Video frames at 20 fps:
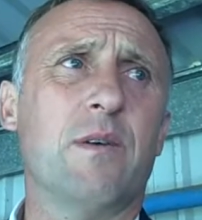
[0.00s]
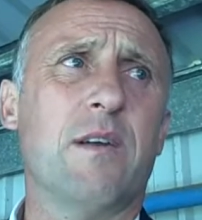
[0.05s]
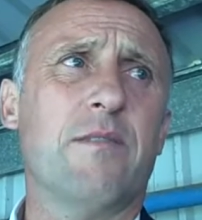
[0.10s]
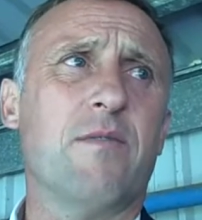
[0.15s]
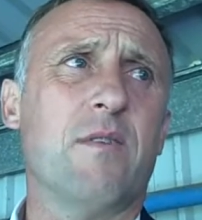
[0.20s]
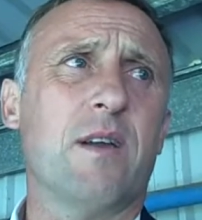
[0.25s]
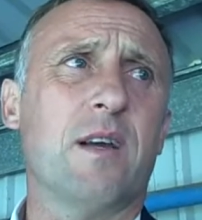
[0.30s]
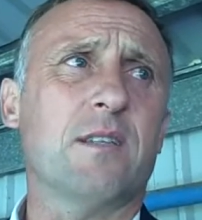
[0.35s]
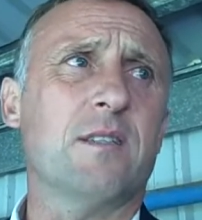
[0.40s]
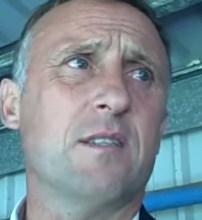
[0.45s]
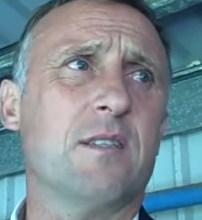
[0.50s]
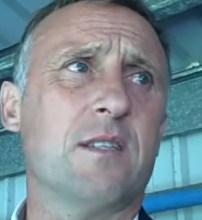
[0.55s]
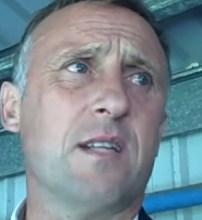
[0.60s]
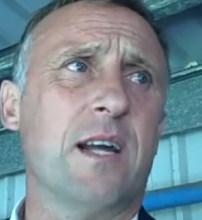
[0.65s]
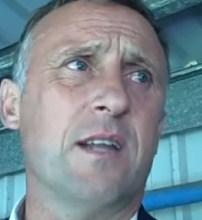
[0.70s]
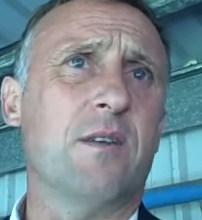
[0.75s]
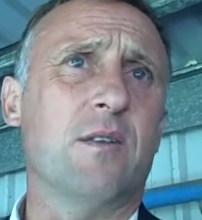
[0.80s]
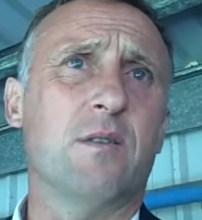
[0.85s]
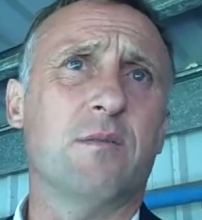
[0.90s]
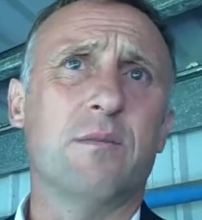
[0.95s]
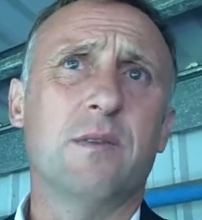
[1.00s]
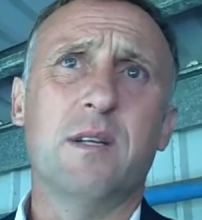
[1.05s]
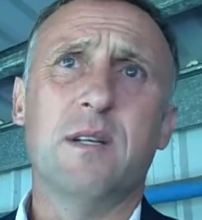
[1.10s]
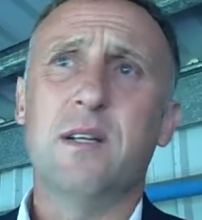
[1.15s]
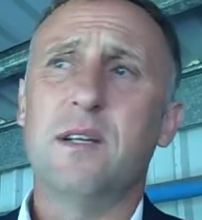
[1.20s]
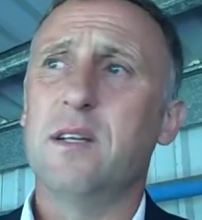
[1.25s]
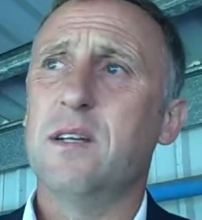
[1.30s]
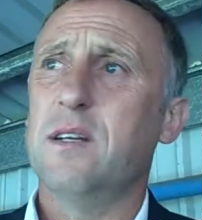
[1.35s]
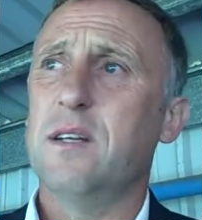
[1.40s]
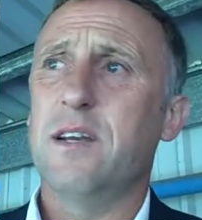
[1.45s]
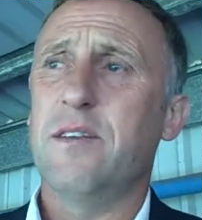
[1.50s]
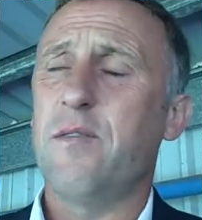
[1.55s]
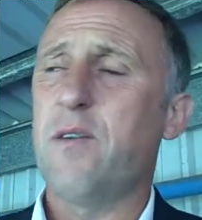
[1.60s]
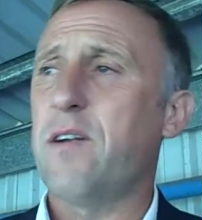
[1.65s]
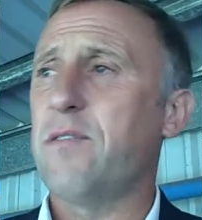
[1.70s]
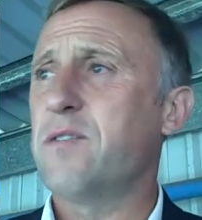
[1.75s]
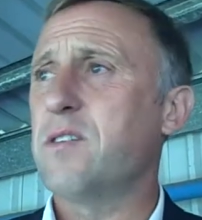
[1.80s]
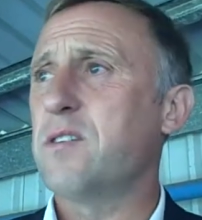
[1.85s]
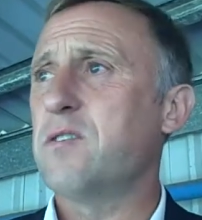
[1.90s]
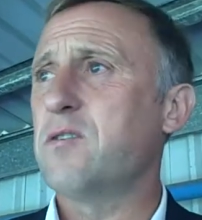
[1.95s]
everyone has to stand up if we
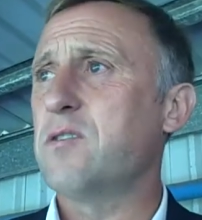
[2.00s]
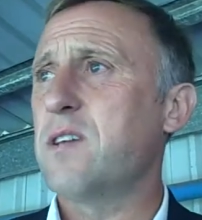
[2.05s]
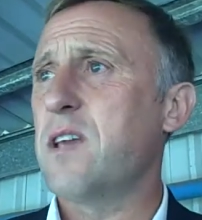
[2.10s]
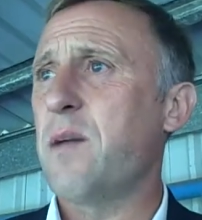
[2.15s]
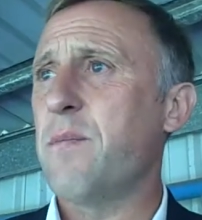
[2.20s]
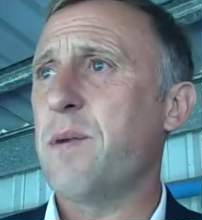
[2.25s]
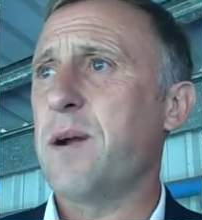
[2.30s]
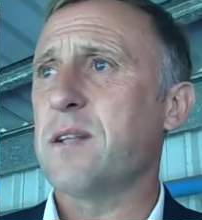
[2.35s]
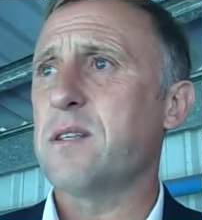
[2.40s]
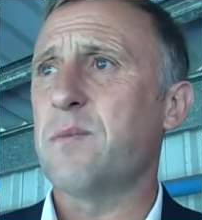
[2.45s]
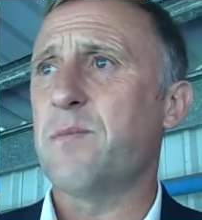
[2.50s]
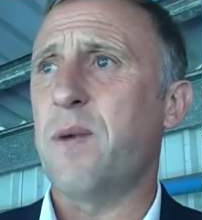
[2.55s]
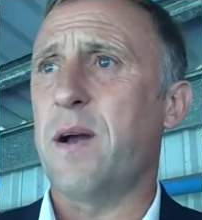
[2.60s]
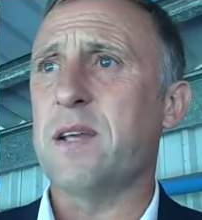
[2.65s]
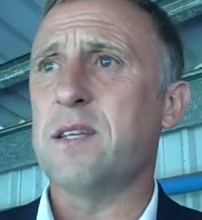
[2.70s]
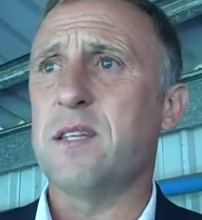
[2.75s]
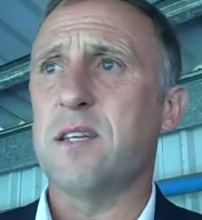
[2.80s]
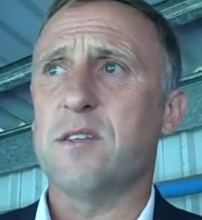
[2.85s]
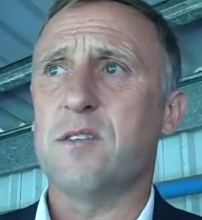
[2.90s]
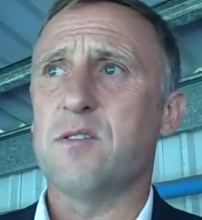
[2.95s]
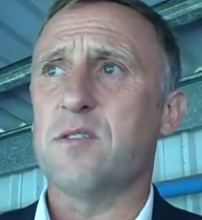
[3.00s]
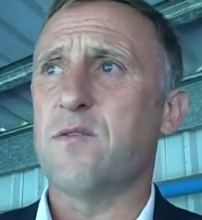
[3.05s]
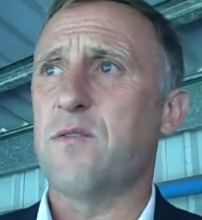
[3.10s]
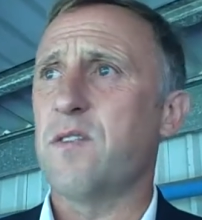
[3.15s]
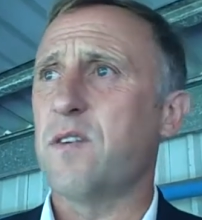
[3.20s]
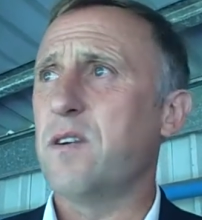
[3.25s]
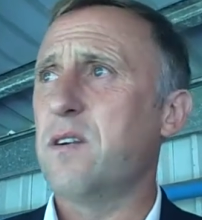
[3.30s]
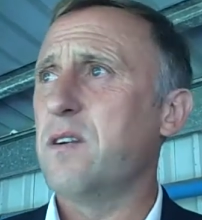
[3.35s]
have to just get back to basics just